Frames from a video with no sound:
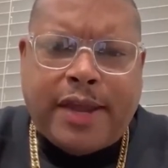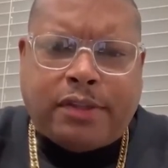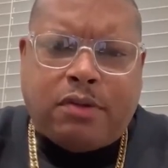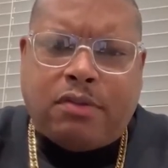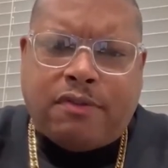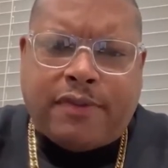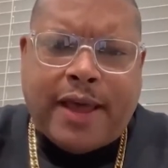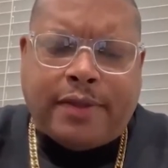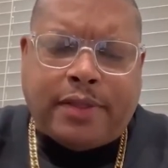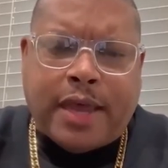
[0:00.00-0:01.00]
Reflect on the
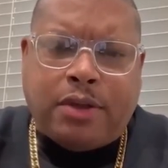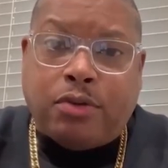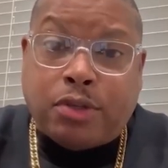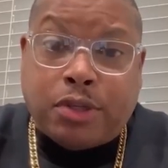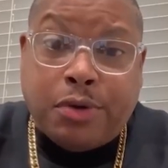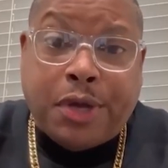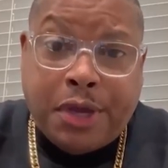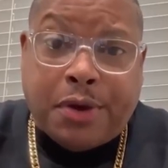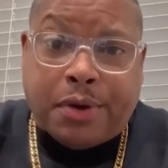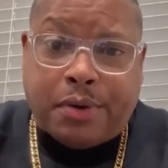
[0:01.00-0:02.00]
fact that you're
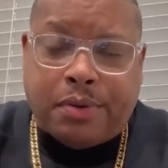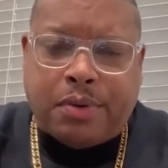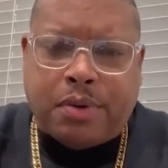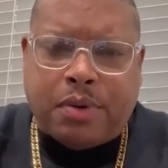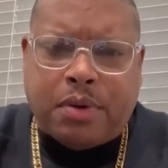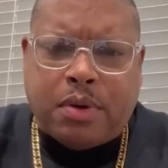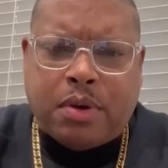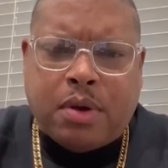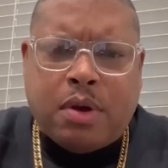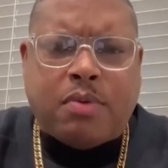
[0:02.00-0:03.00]
still here.
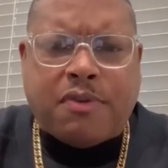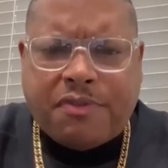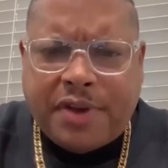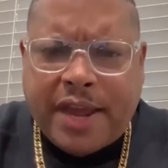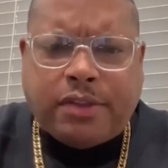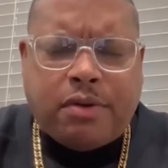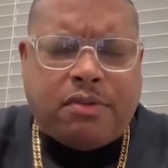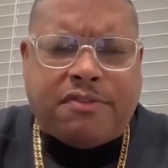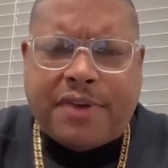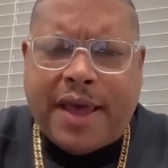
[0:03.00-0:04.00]

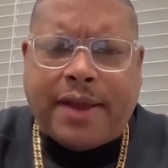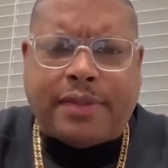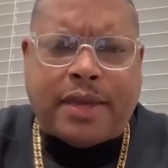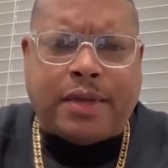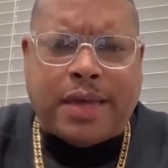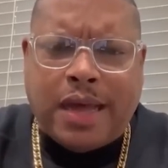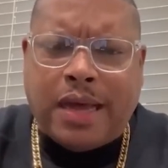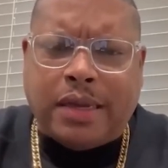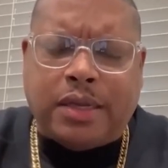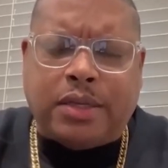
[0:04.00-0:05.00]
Reflect on the fact that
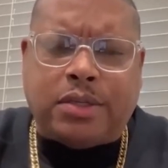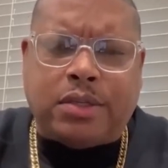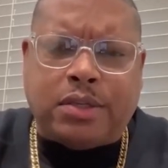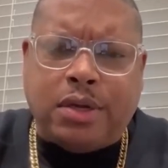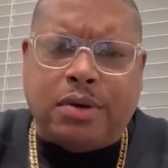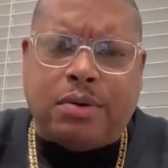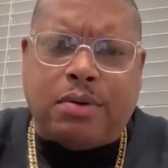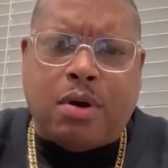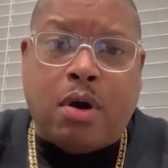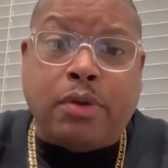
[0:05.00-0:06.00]
God is
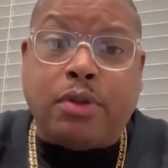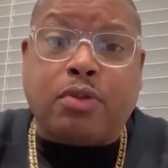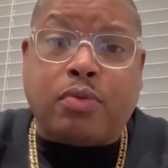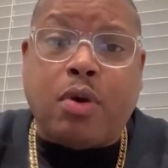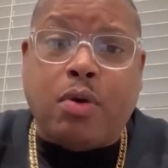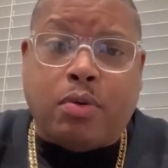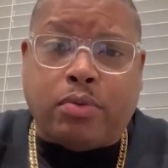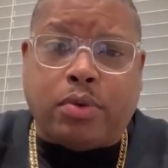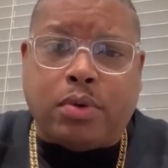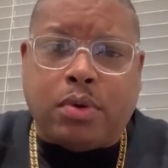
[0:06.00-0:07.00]
still on the
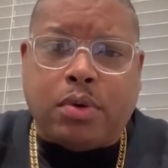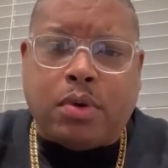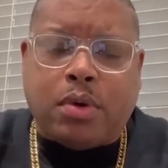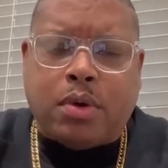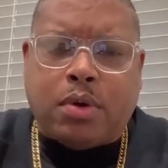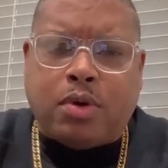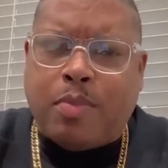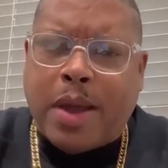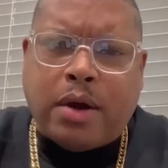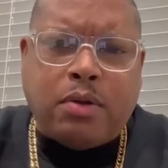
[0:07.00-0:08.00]
throne,
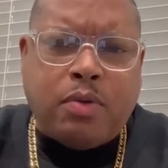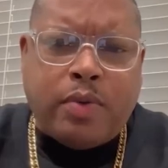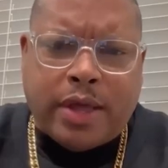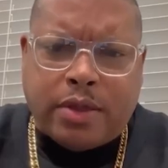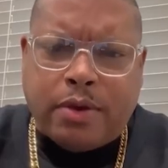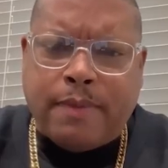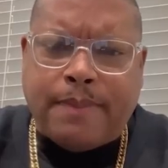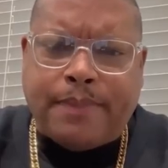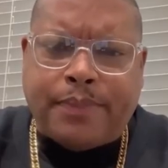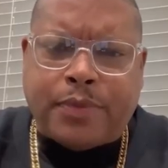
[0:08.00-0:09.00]
no matter the
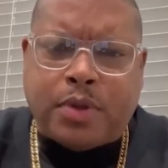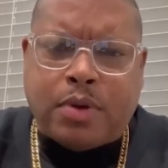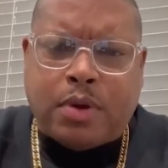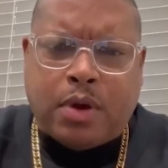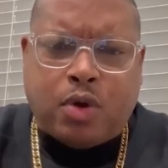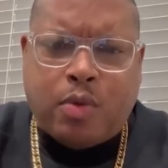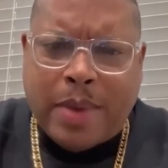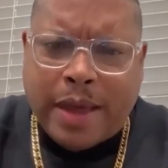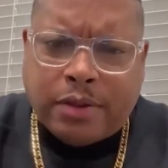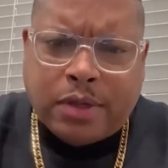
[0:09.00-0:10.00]
weather.
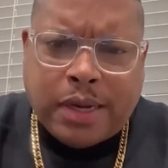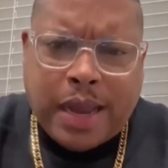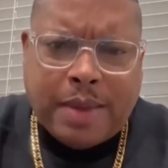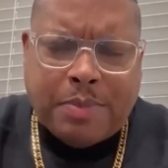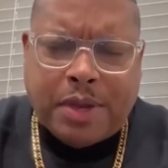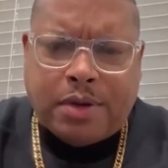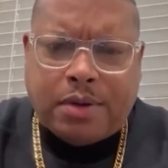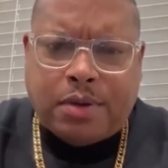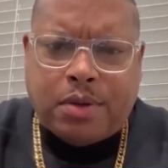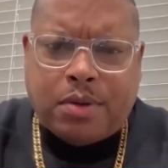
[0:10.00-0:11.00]
No matter the
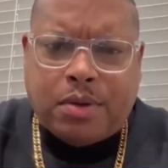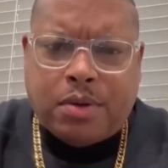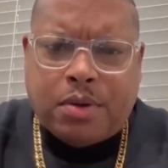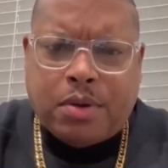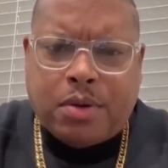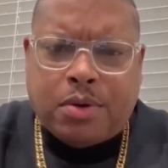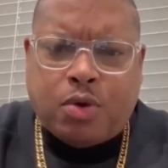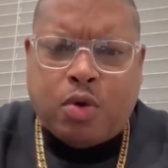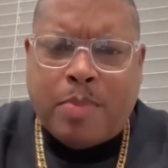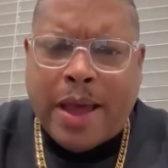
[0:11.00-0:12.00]
climate,
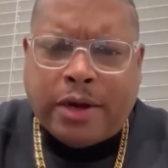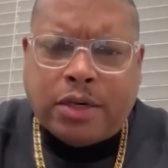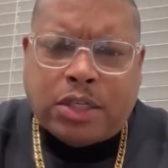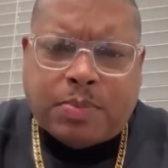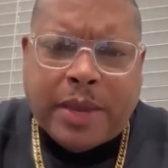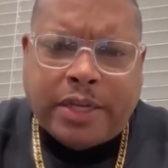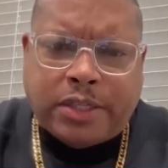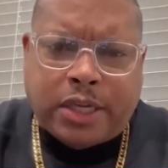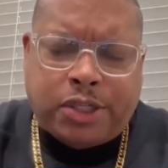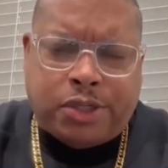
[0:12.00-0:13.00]
no matter the
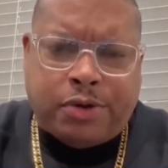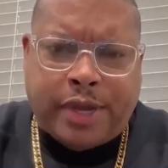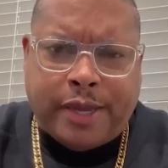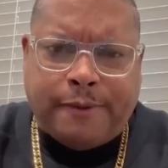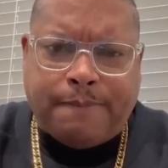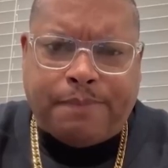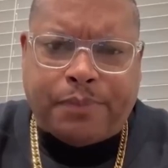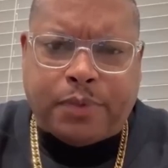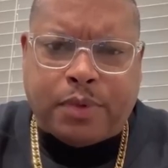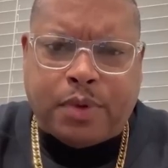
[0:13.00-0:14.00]
space that you're
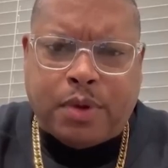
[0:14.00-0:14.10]
in,